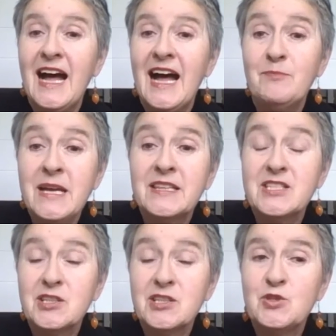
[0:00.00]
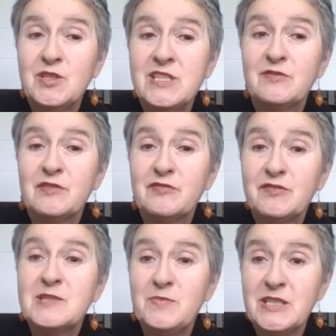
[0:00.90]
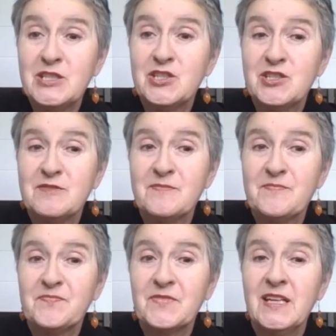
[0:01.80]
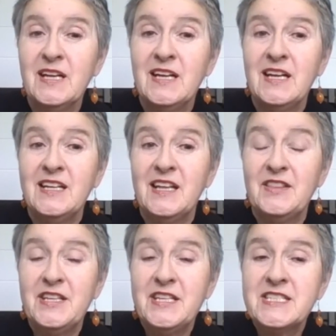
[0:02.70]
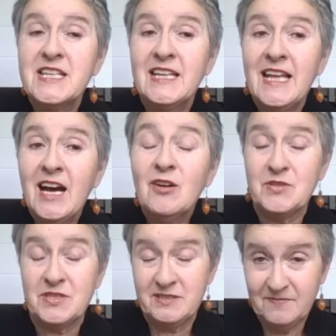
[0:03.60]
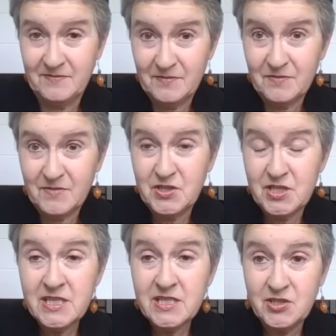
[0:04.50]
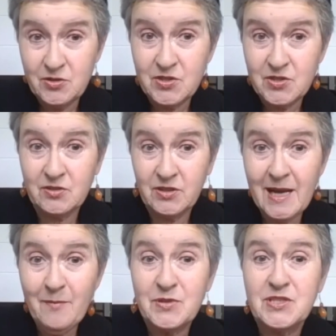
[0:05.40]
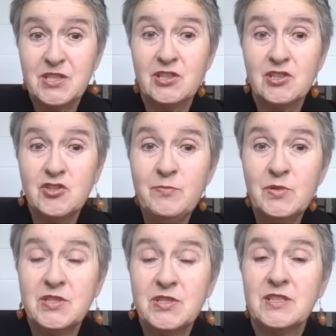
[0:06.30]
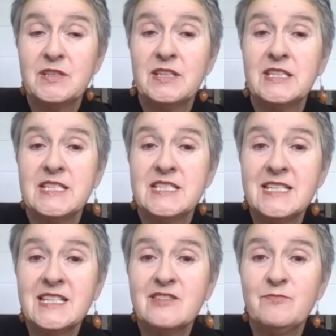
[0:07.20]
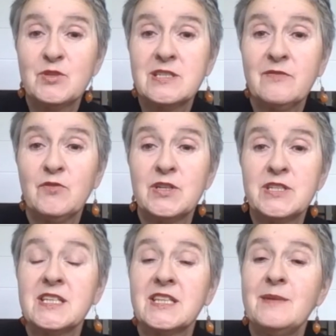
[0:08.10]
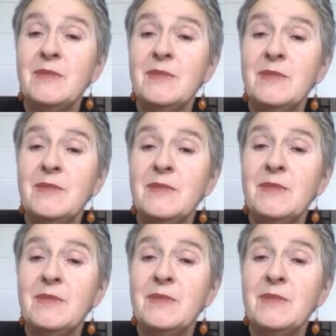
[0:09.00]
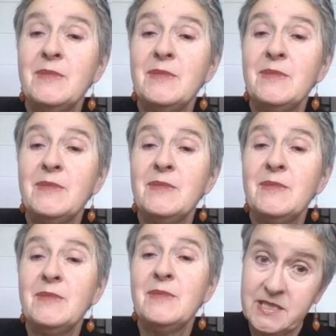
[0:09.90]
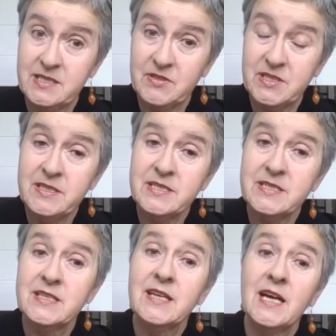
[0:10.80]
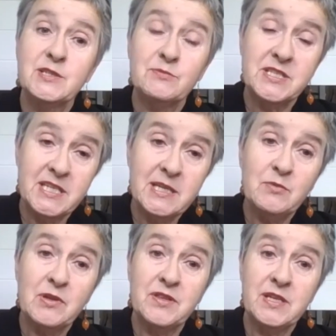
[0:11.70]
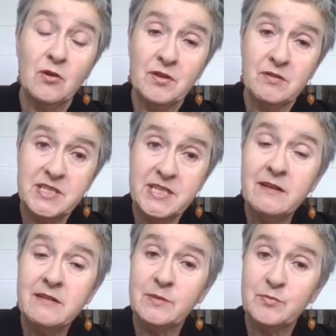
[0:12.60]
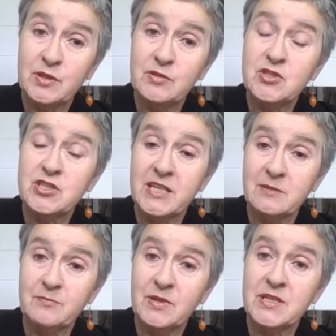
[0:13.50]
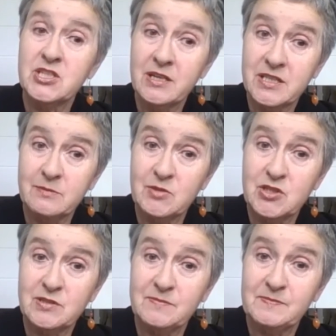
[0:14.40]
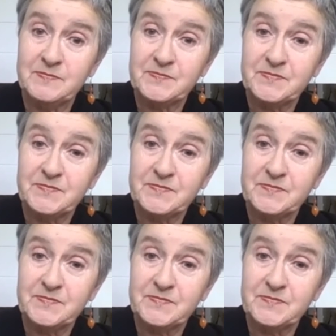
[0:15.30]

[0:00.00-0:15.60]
and make this opportunity for free speech. This allows Shi'i students on campus to contribute the distinctive Muslim voice that they may be denied in other activities, as we see with the authoritarian approach taken by the Charity Commission.